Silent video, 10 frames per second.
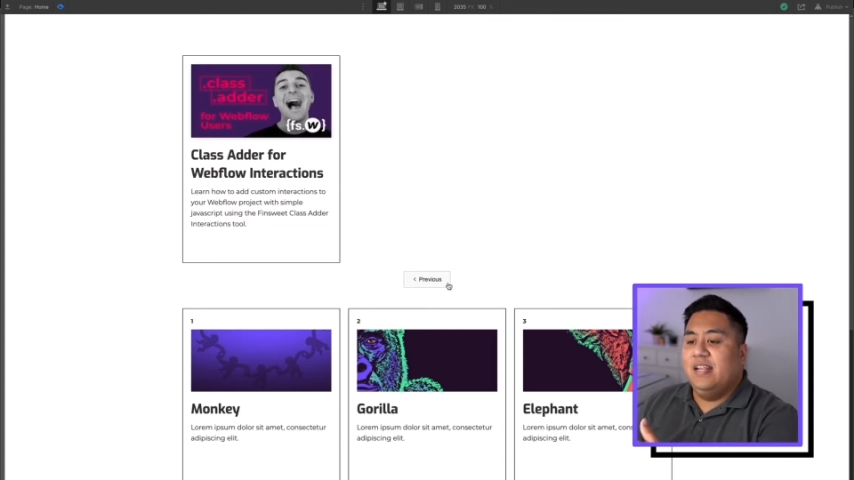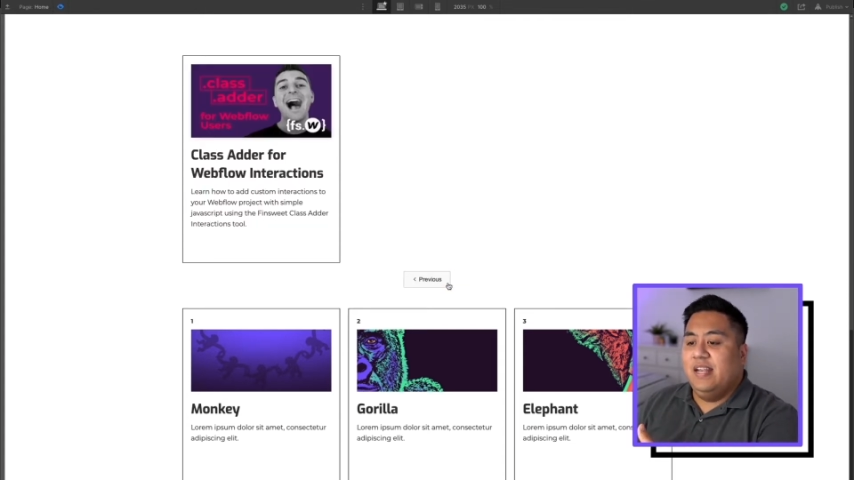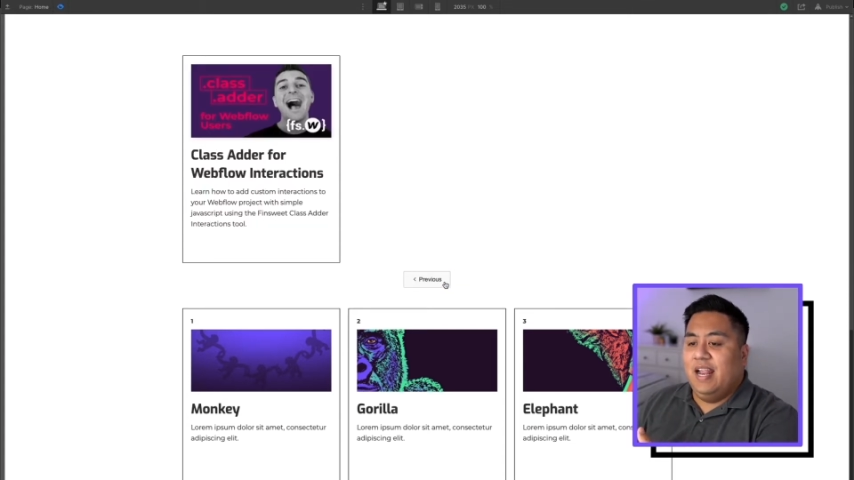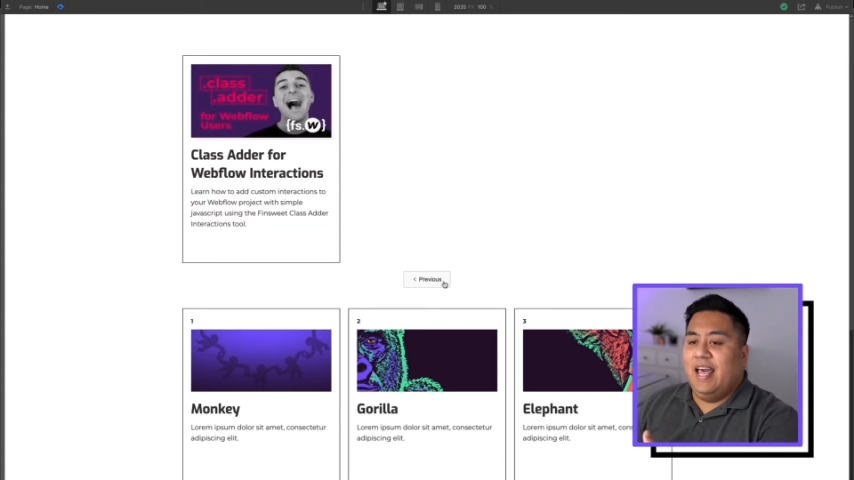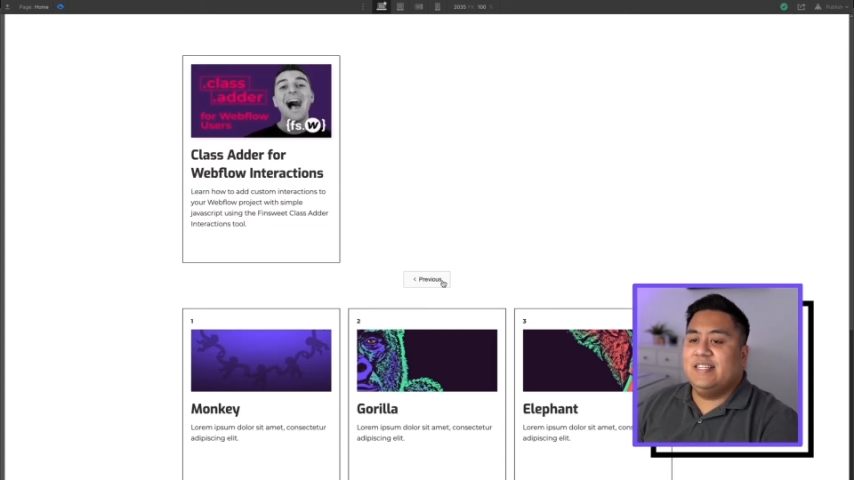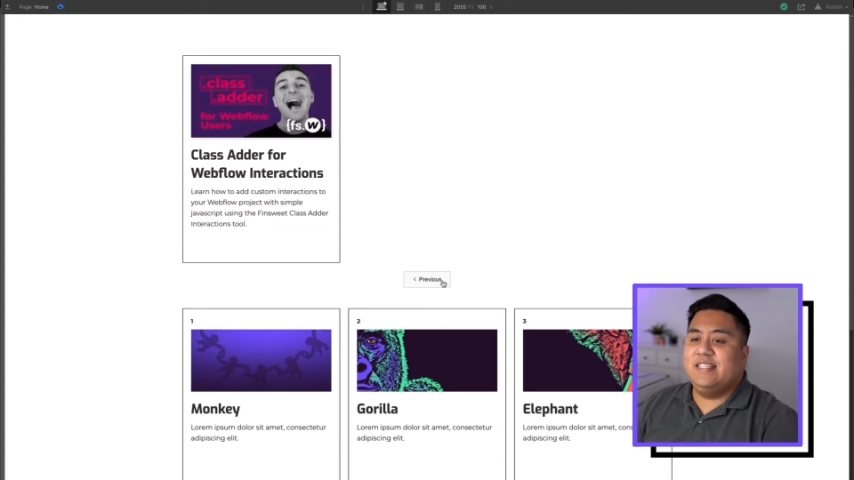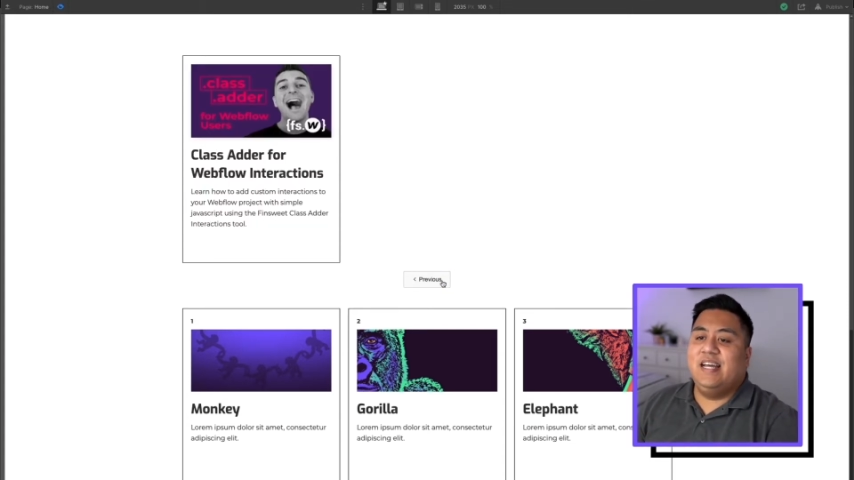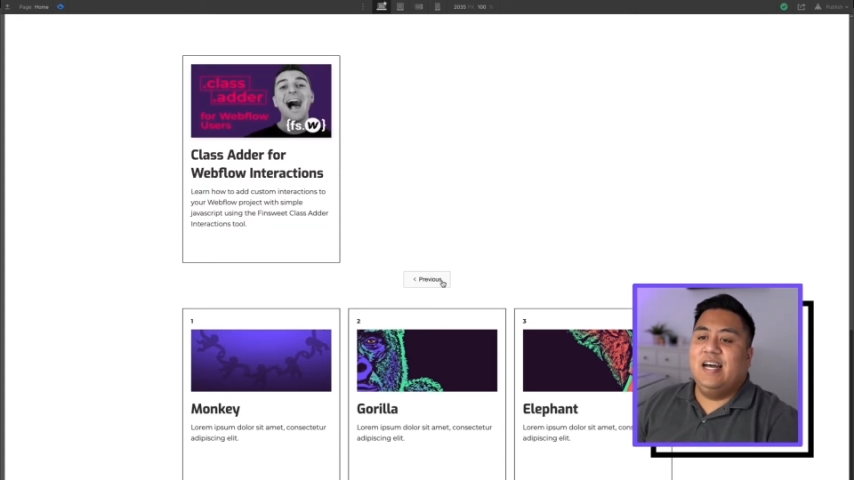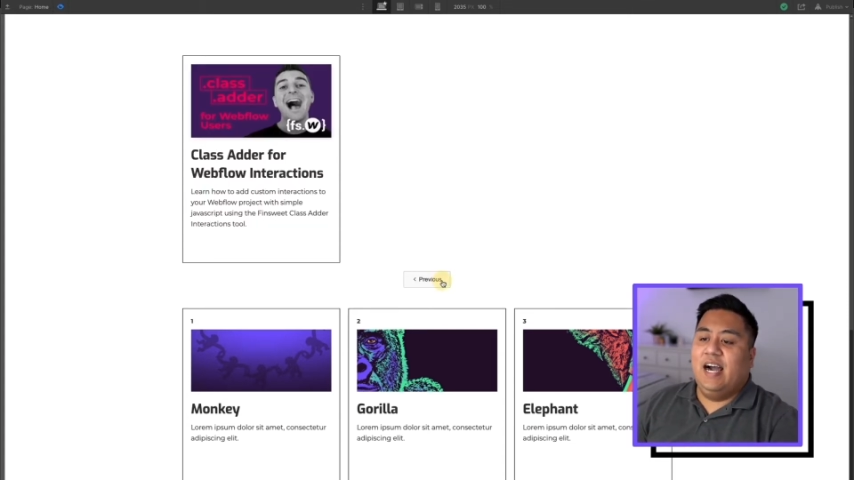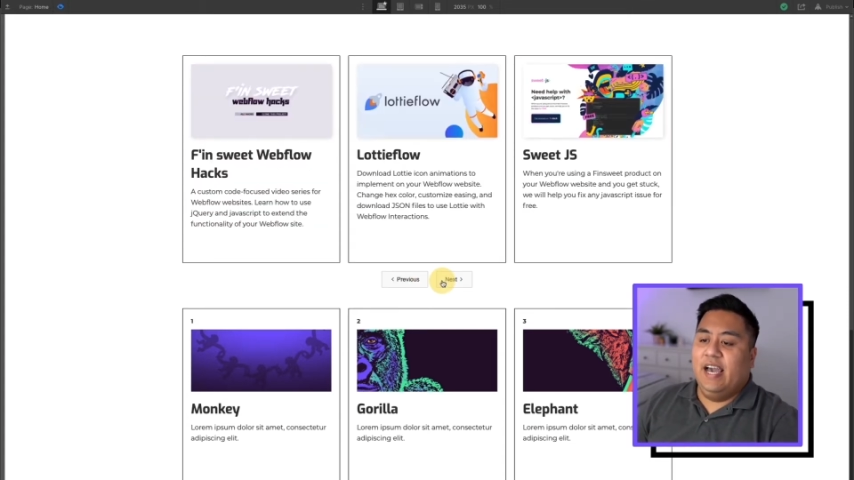last
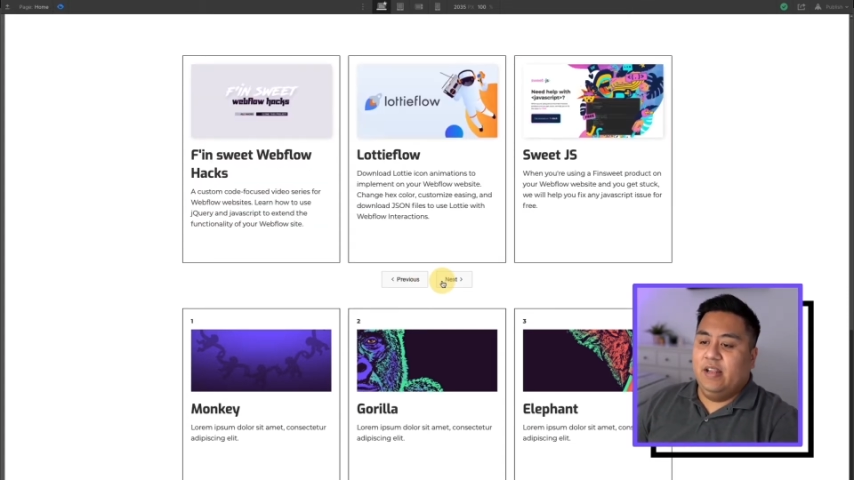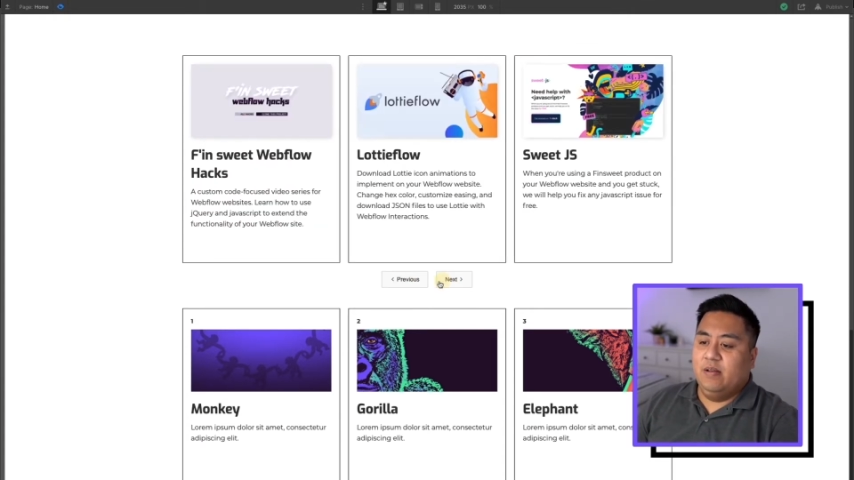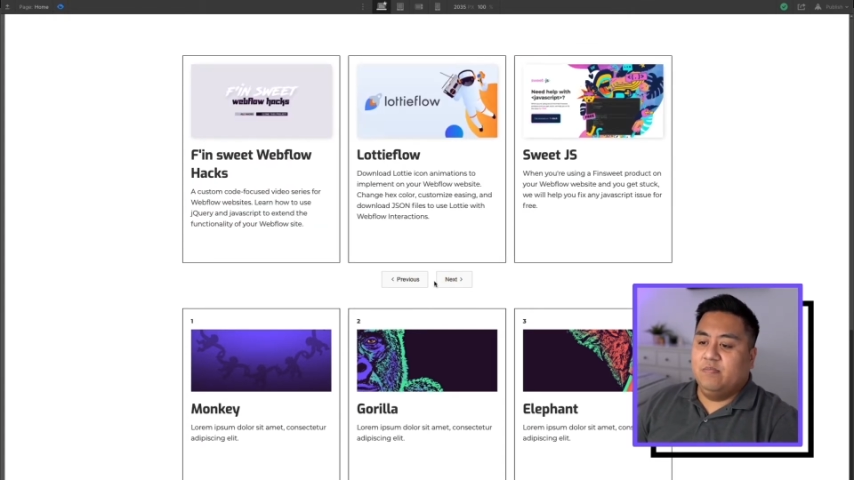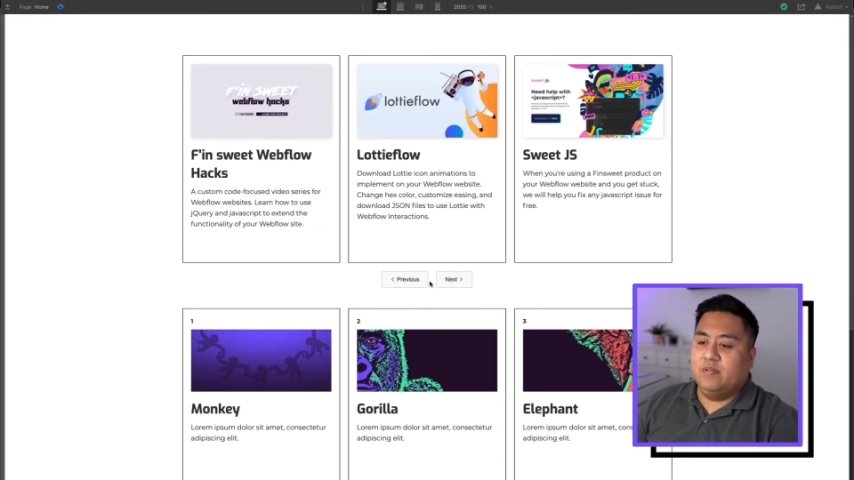item.